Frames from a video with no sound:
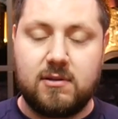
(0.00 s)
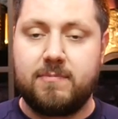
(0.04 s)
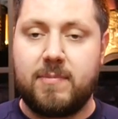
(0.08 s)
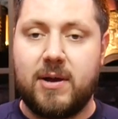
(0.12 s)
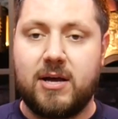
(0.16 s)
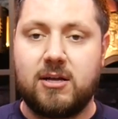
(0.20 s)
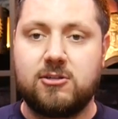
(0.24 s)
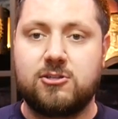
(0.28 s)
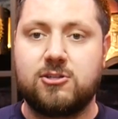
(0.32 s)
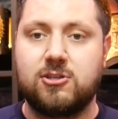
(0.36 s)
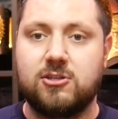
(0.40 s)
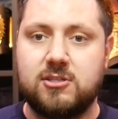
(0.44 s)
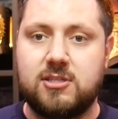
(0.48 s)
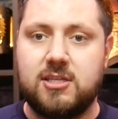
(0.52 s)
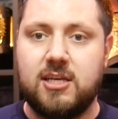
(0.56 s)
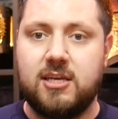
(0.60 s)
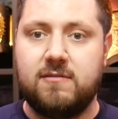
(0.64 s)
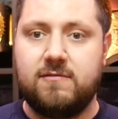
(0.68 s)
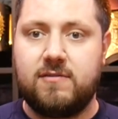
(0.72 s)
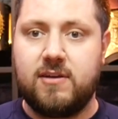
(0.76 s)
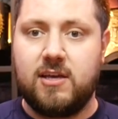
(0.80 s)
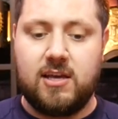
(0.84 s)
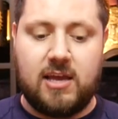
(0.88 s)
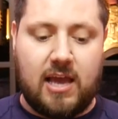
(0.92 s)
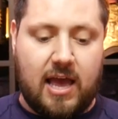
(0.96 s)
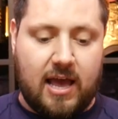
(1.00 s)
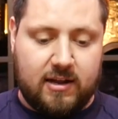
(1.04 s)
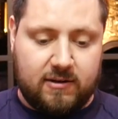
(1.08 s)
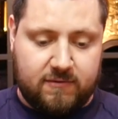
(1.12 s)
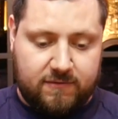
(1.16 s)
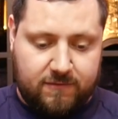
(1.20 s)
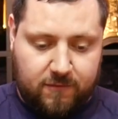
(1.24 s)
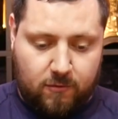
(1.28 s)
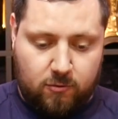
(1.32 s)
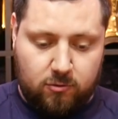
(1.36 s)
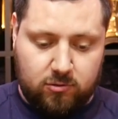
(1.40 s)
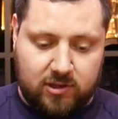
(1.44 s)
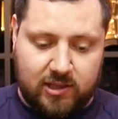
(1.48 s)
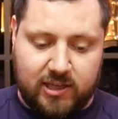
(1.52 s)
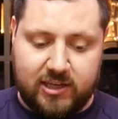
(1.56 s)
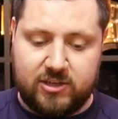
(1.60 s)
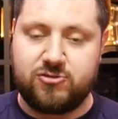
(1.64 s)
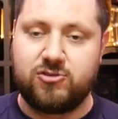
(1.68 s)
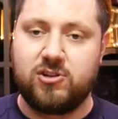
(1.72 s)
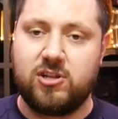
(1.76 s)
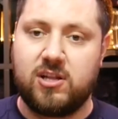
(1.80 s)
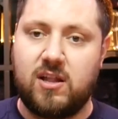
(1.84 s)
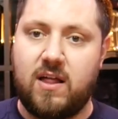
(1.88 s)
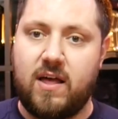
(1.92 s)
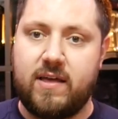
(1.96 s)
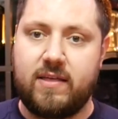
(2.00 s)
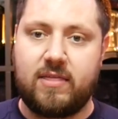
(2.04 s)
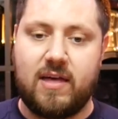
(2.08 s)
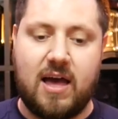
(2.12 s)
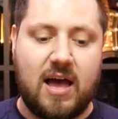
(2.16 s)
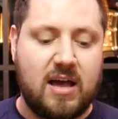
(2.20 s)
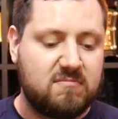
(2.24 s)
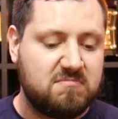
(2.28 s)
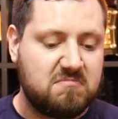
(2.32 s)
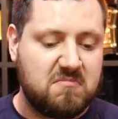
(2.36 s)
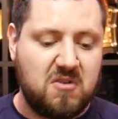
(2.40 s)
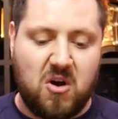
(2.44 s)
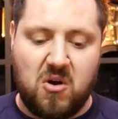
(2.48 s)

belts on TV and fold literally like that,